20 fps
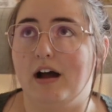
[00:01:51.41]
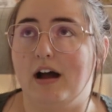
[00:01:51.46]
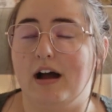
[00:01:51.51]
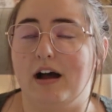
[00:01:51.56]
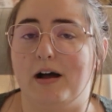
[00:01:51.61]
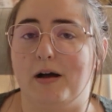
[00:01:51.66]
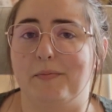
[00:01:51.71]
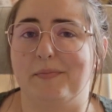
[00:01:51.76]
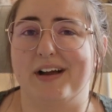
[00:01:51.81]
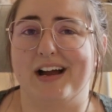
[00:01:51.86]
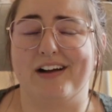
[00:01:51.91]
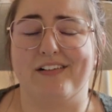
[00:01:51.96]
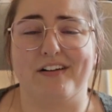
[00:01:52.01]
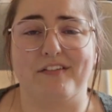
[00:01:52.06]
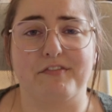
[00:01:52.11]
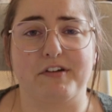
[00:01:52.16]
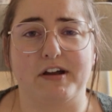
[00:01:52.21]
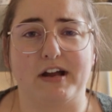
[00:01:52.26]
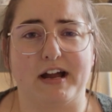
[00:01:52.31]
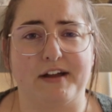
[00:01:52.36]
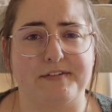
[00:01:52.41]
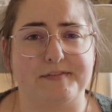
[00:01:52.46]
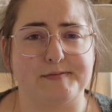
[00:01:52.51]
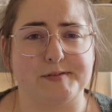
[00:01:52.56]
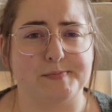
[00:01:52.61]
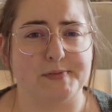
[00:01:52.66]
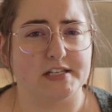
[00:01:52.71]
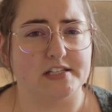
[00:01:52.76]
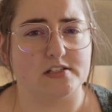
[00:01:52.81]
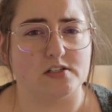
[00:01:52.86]
However, I've
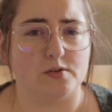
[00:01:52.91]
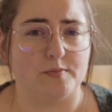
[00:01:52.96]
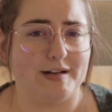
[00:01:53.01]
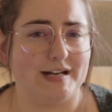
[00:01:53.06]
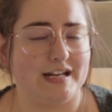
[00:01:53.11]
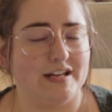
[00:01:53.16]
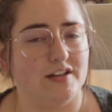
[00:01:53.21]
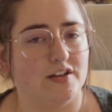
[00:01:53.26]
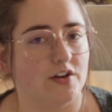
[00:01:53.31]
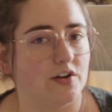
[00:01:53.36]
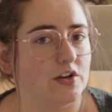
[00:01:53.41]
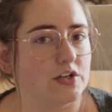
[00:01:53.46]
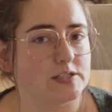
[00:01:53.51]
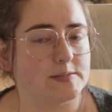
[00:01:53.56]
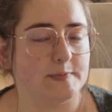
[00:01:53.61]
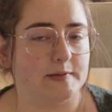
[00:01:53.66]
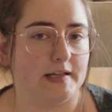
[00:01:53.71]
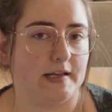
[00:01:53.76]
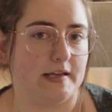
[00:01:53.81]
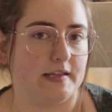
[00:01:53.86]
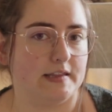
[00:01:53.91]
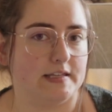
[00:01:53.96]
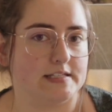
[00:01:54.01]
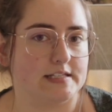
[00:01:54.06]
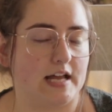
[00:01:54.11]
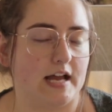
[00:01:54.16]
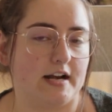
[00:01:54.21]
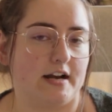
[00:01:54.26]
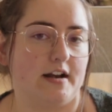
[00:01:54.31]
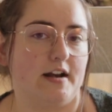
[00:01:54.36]
spent so many years playing this
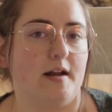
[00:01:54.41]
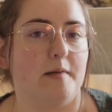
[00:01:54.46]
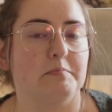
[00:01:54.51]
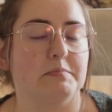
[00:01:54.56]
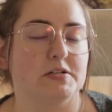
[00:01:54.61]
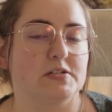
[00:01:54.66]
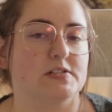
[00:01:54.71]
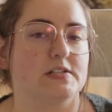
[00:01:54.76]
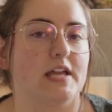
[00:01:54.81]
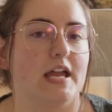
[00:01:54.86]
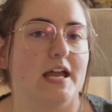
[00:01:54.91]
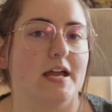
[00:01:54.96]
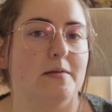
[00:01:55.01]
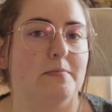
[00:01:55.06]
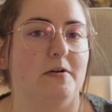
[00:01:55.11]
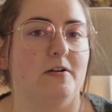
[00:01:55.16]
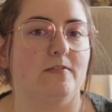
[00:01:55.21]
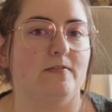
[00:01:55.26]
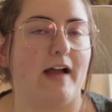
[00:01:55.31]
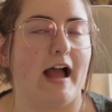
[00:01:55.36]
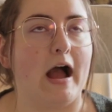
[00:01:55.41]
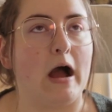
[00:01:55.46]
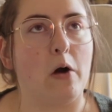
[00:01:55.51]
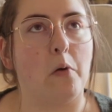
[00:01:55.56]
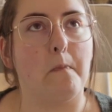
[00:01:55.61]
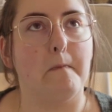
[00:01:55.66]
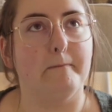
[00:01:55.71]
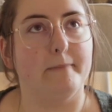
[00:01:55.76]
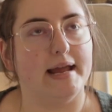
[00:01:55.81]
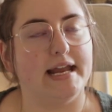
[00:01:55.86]
kind of numbers game of
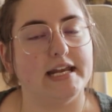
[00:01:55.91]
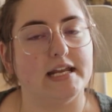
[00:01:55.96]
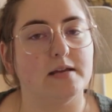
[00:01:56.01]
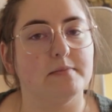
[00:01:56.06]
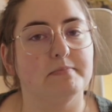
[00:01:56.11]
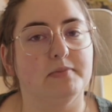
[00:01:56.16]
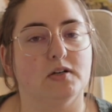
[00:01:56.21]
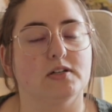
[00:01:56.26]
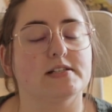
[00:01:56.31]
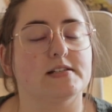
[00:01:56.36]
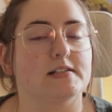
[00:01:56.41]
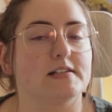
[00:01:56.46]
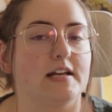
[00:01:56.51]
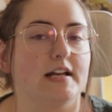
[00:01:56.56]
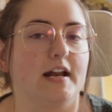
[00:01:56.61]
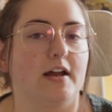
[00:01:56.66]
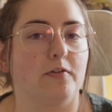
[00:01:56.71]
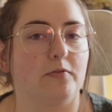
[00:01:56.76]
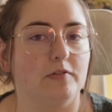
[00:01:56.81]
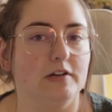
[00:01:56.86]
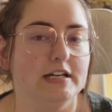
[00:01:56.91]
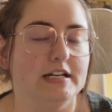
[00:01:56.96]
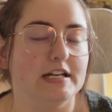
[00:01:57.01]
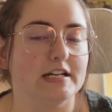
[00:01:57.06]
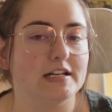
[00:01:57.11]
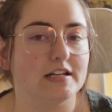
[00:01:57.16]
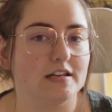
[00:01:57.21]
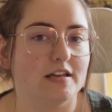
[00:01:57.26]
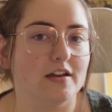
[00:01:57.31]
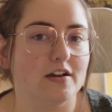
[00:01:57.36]
how many books can I read
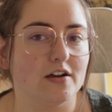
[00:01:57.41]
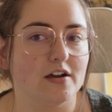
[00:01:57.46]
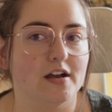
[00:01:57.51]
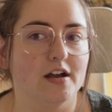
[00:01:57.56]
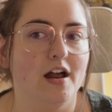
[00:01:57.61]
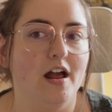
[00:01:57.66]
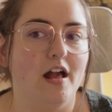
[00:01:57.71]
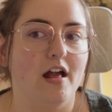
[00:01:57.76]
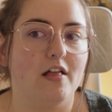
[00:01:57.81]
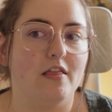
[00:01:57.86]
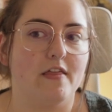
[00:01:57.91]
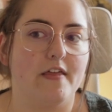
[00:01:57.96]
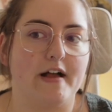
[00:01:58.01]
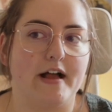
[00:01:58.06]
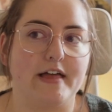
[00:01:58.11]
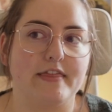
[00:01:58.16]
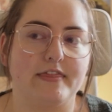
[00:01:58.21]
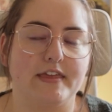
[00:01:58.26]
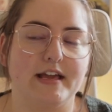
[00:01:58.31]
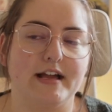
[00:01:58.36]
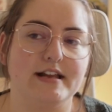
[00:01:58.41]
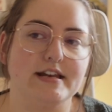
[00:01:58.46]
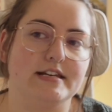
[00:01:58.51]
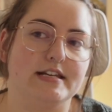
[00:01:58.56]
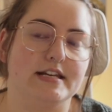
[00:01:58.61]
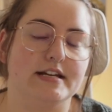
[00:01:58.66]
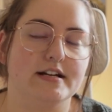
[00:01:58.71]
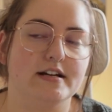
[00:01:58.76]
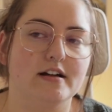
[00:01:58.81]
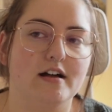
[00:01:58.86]
in a year that the
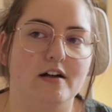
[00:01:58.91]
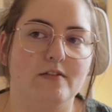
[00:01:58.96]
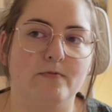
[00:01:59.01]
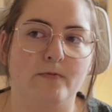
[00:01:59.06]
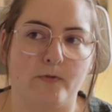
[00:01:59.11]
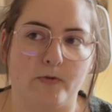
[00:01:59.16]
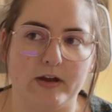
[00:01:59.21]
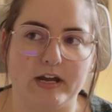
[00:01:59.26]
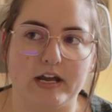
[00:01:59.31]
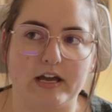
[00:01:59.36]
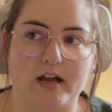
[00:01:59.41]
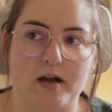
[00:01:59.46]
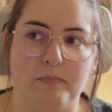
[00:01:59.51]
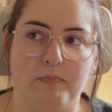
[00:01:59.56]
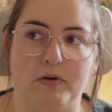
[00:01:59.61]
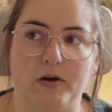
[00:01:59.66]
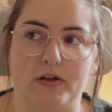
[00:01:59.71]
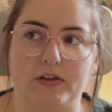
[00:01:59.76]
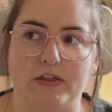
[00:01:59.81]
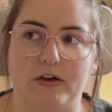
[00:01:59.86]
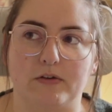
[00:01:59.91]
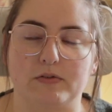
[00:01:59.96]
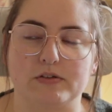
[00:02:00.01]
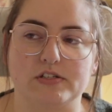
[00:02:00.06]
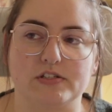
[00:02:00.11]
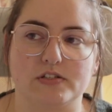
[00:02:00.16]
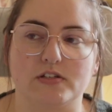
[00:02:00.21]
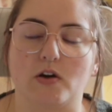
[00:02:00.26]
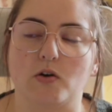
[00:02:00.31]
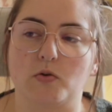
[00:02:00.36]
idea of reading a book that was
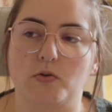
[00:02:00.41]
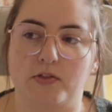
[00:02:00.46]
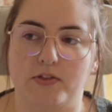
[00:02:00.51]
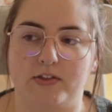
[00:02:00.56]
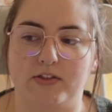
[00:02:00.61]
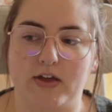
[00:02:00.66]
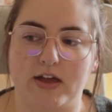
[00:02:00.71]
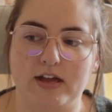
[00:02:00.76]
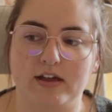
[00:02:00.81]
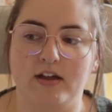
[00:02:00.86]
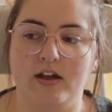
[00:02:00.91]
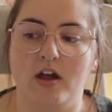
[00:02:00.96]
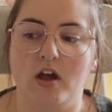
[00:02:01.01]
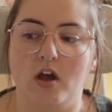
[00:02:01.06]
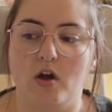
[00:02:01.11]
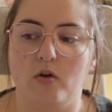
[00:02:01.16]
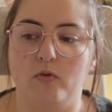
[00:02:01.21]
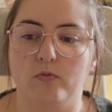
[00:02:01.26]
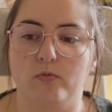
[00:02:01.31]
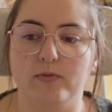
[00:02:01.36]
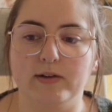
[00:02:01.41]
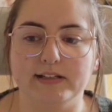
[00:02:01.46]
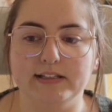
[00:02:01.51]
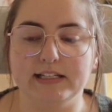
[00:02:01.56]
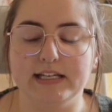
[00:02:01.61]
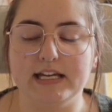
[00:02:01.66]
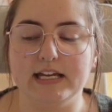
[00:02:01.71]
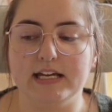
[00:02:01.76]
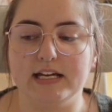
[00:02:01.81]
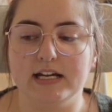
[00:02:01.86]
so thick
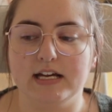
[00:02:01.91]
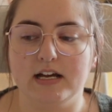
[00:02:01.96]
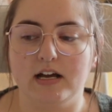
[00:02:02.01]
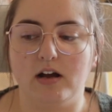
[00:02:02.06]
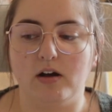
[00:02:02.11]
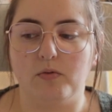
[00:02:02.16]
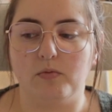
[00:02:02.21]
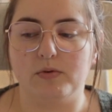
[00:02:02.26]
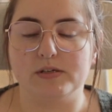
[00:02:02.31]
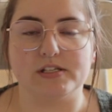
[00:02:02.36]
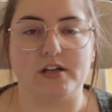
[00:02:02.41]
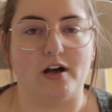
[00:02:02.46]
really was